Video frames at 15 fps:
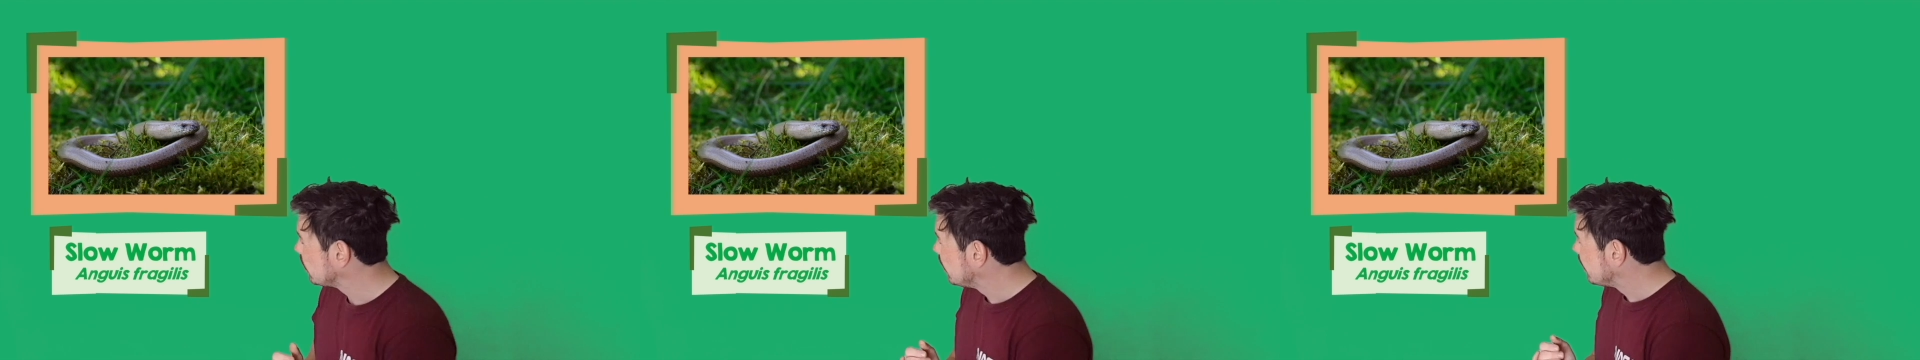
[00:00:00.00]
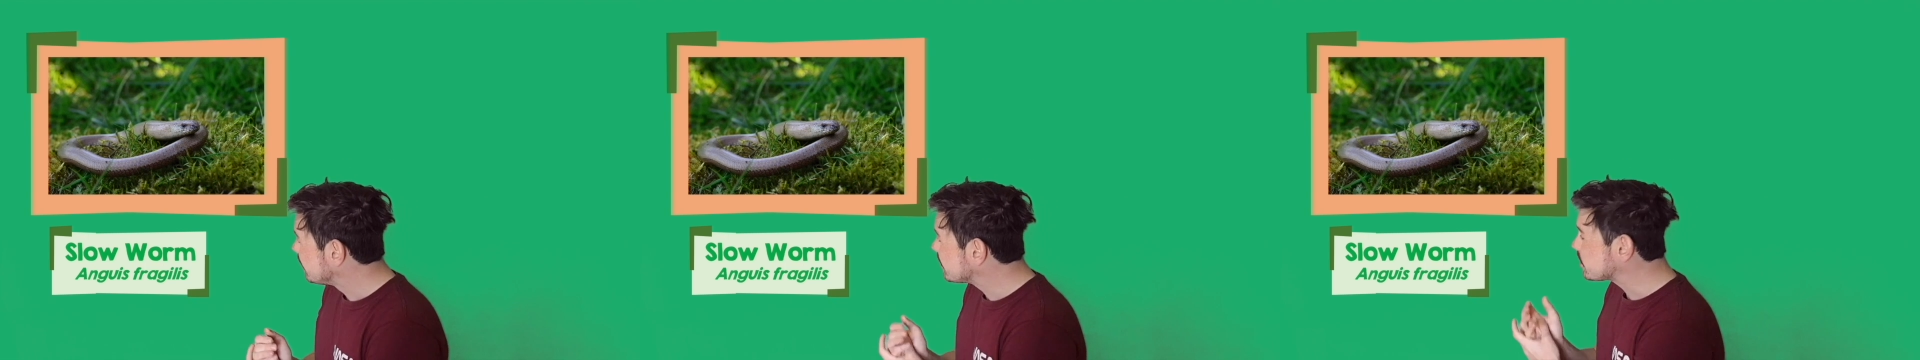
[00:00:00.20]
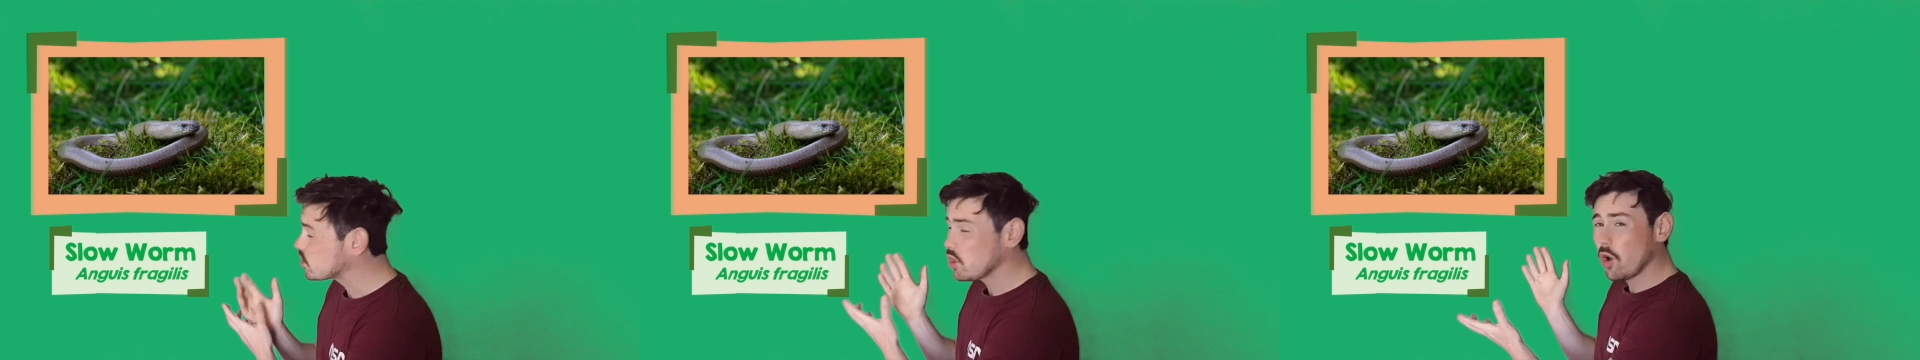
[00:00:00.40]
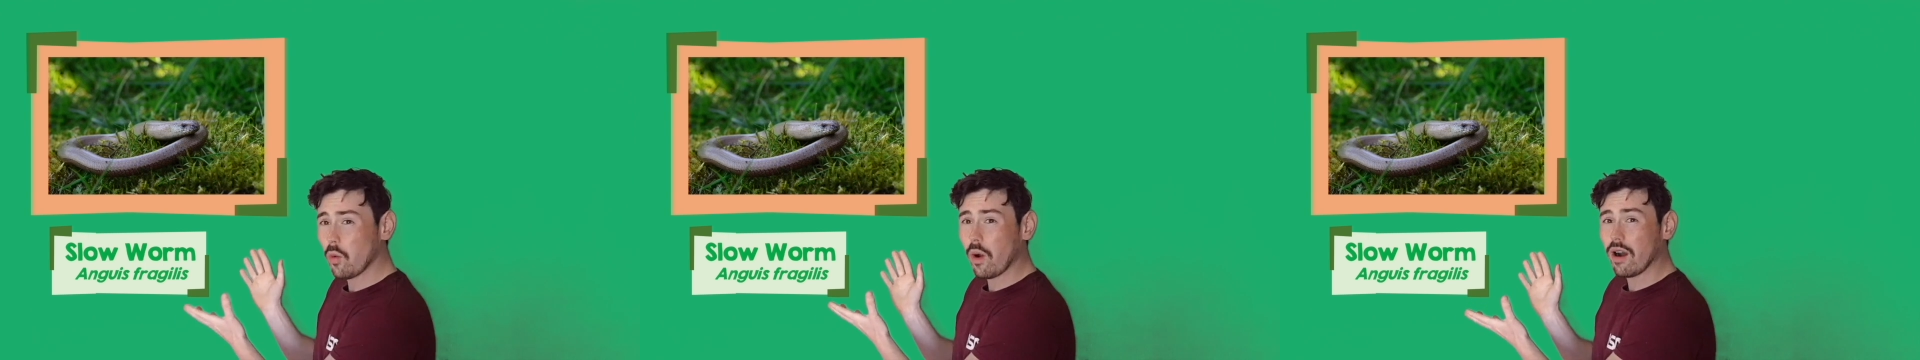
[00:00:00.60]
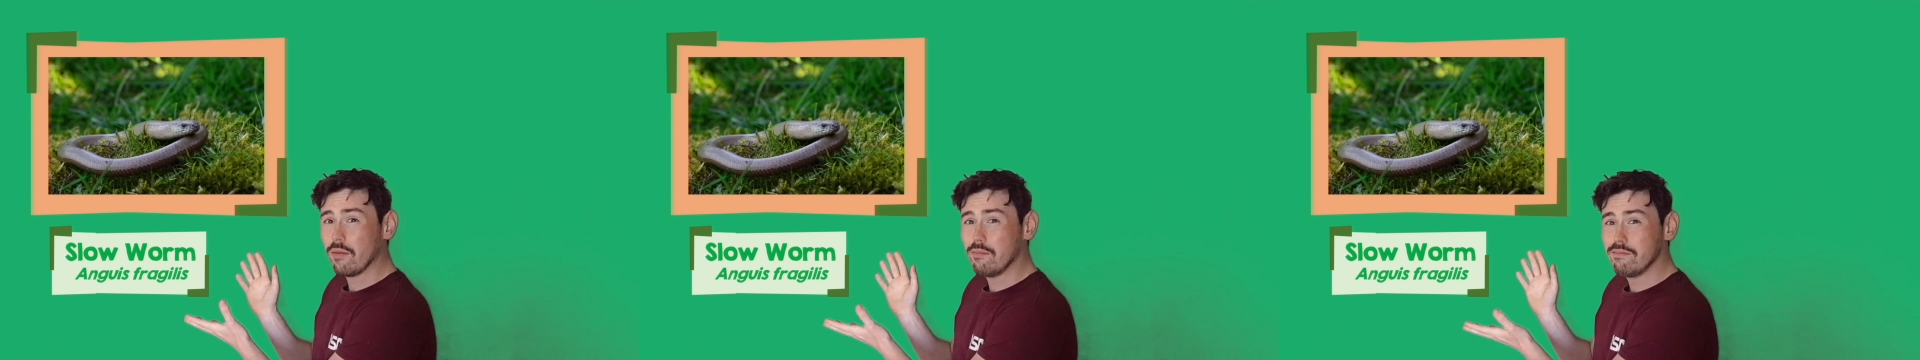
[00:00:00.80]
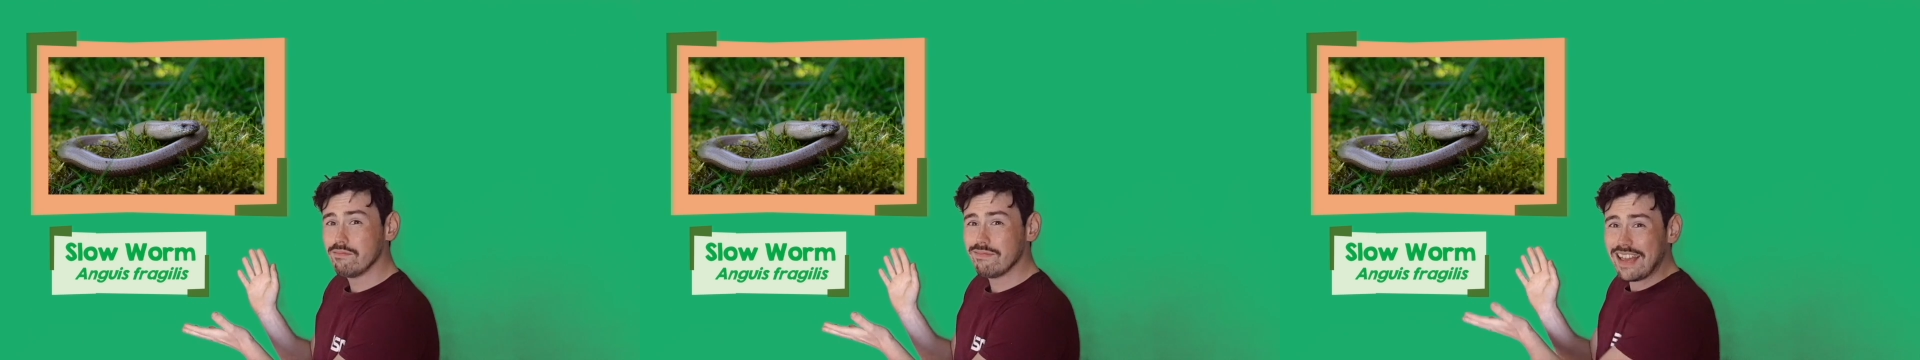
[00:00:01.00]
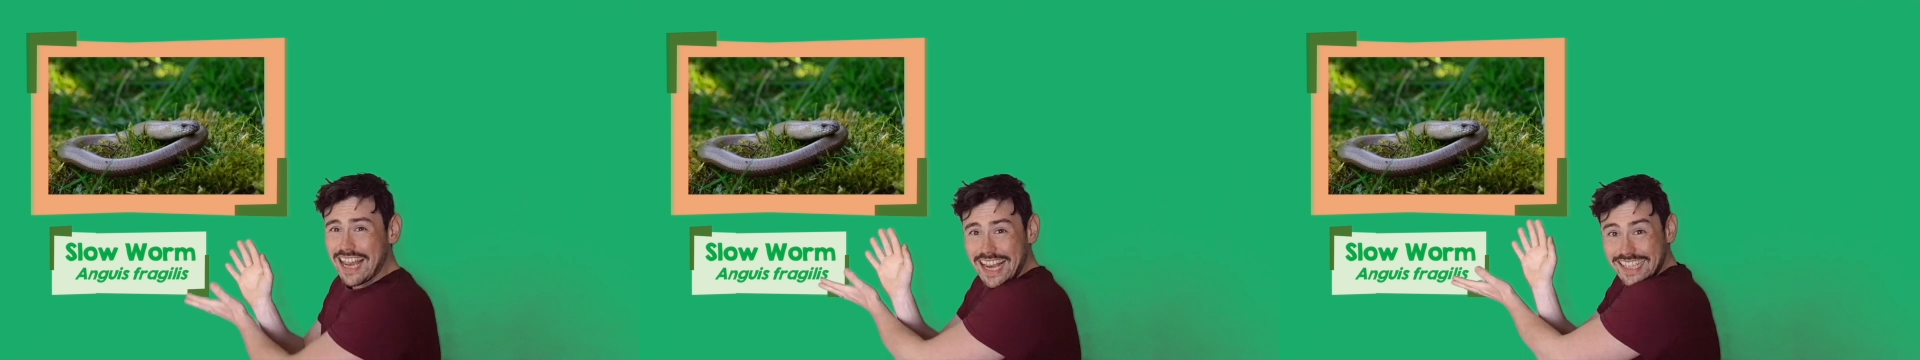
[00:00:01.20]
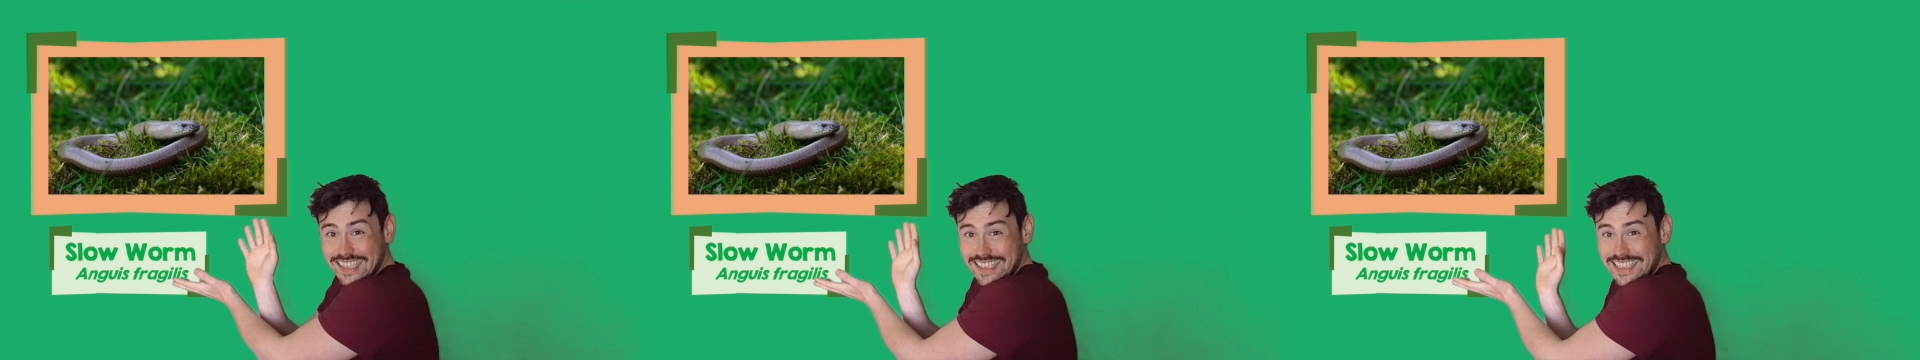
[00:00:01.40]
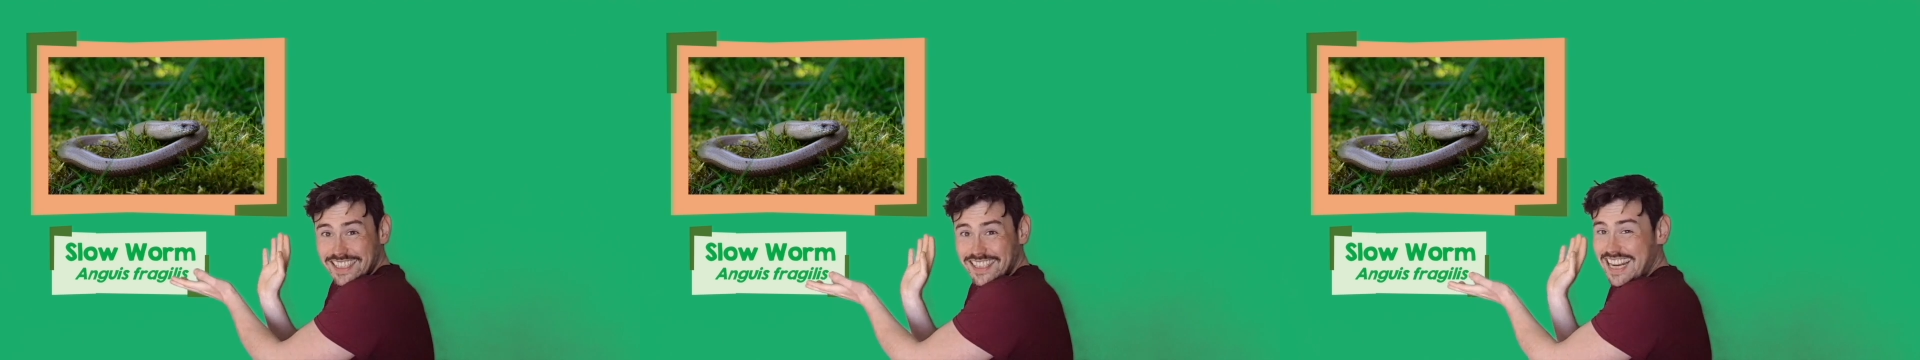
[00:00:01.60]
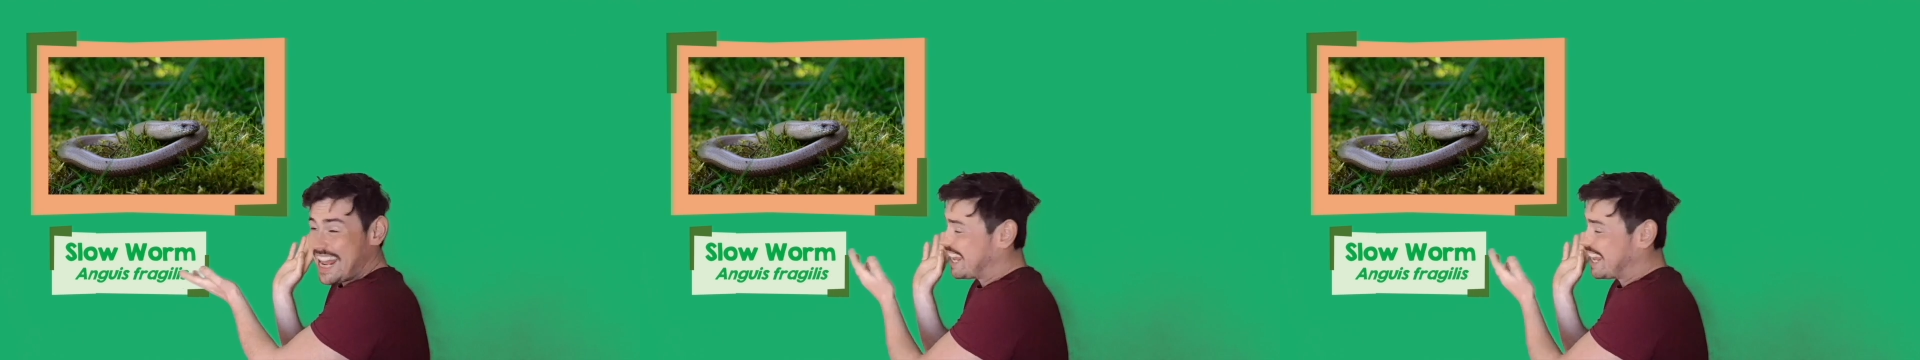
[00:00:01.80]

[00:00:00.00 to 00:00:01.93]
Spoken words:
The slow worm isn't a snake